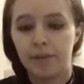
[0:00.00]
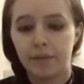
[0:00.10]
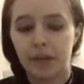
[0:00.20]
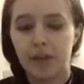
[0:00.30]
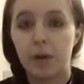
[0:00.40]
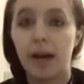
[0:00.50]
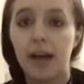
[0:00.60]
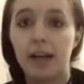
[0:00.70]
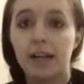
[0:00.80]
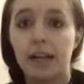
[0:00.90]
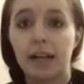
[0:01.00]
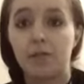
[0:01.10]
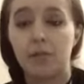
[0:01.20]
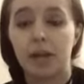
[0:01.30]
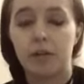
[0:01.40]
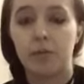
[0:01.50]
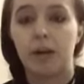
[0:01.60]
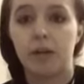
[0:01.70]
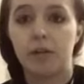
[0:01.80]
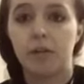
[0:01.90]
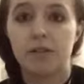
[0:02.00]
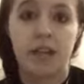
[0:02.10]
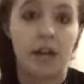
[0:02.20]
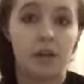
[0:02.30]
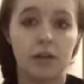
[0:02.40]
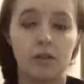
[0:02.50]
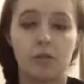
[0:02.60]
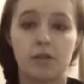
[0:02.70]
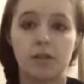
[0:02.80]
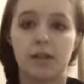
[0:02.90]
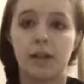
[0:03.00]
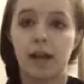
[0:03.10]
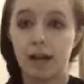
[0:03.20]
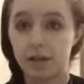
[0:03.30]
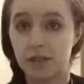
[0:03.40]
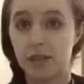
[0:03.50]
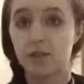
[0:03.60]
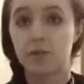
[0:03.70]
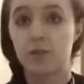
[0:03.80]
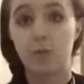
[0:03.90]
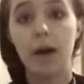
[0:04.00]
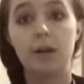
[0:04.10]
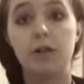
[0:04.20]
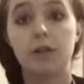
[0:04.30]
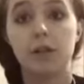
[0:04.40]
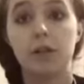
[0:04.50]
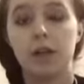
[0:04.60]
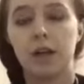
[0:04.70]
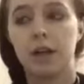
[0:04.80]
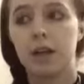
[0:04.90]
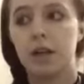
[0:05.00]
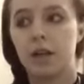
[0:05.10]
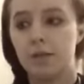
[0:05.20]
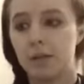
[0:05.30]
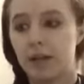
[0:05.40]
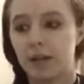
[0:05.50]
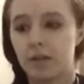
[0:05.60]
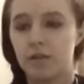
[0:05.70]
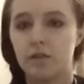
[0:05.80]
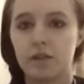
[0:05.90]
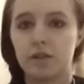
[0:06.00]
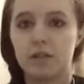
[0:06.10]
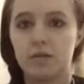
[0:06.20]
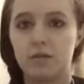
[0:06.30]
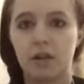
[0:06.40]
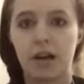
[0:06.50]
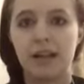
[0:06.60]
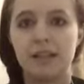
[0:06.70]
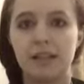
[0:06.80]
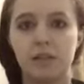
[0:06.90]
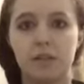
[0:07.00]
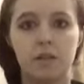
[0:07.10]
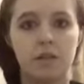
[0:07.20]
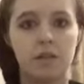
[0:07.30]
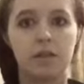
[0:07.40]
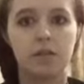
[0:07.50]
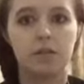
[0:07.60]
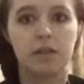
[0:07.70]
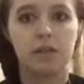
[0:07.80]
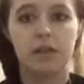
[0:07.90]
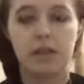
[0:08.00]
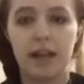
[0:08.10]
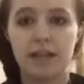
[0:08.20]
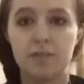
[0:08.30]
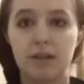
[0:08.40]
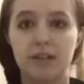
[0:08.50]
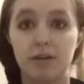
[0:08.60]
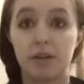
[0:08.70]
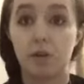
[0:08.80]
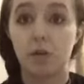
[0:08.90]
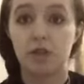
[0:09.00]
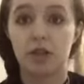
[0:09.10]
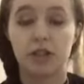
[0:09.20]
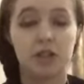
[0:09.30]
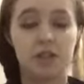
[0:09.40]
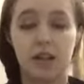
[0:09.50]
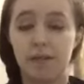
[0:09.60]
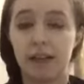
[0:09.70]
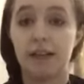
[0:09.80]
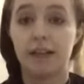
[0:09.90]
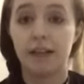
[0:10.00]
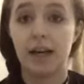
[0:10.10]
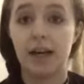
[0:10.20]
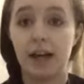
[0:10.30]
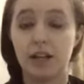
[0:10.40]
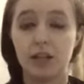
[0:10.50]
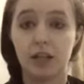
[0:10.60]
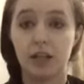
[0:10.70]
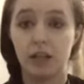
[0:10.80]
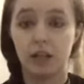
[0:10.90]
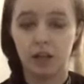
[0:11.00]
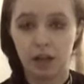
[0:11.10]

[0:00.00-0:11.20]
That's why I connect with my Norse heritage so much. It's because just their ideals, certain aspects about the culture and just everything like that actually